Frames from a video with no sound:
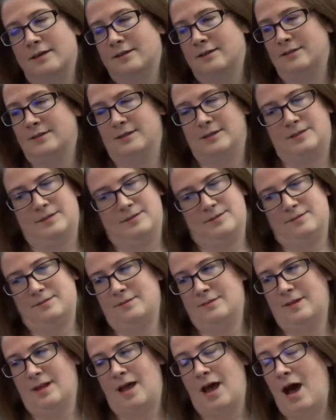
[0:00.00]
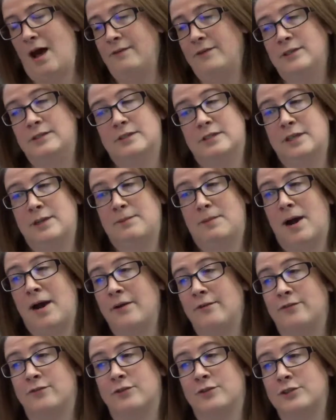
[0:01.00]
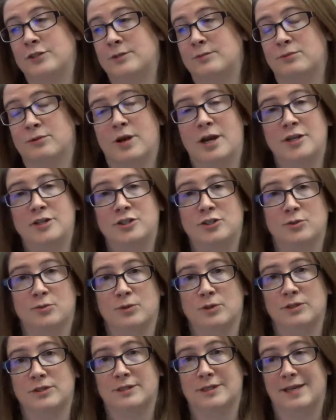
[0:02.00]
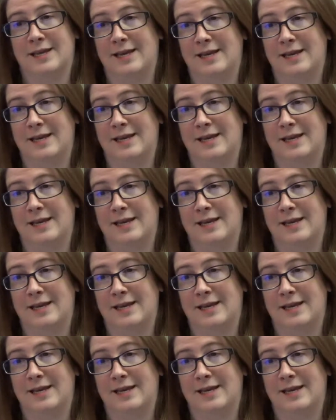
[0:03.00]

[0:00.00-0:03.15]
Because obviously my first impression was